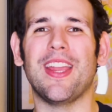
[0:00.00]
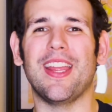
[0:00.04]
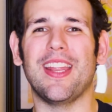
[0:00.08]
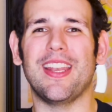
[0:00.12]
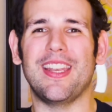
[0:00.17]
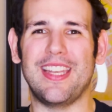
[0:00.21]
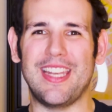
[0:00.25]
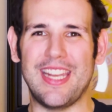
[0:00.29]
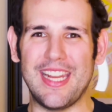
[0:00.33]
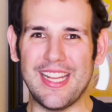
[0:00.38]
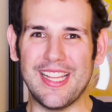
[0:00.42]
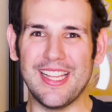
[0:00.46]

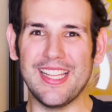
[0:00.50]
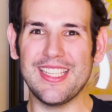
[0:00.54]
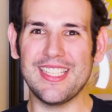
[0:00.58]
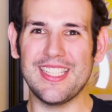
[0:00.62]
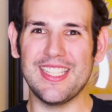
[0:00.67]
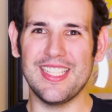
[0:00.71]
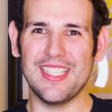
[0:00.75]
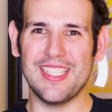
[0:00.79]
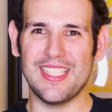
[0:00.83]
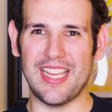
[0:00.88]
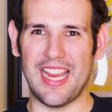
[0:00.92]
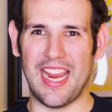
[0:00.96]
needless
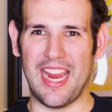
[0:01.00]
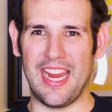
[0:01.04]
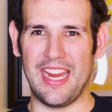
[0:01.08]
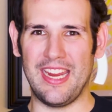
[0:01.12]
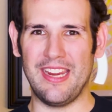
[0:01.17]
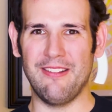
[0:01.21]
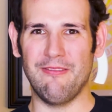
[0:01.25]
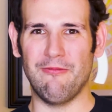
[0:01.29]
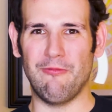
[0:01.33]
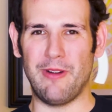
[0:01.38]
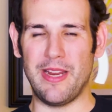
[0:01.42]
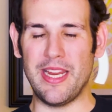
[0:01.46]
to
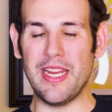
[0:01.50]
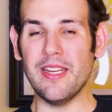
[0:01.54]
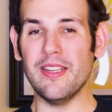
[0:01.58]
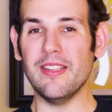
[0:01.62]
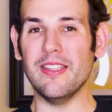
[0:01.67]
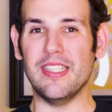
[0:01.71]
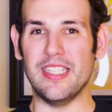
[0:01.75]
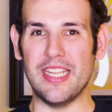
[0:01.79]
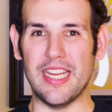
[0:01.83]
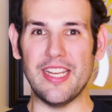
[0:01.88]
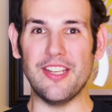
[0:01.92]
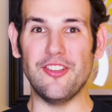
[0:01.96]
say, we
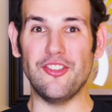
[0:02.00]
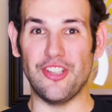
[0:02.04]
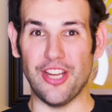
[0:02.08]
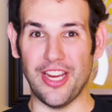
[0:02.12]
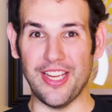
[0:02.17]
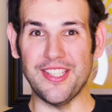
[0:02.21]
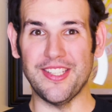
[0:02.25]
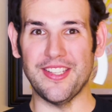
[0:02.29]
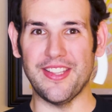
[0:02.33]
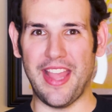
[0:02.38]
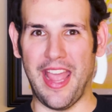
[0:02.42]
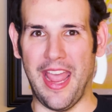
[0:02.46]
did
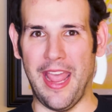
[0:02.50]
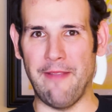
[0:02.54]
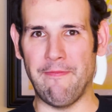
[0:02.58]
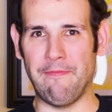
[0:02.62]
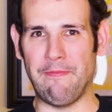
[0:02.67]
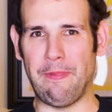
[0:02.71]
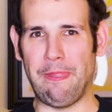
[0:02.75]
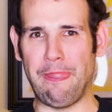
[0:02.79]
just that.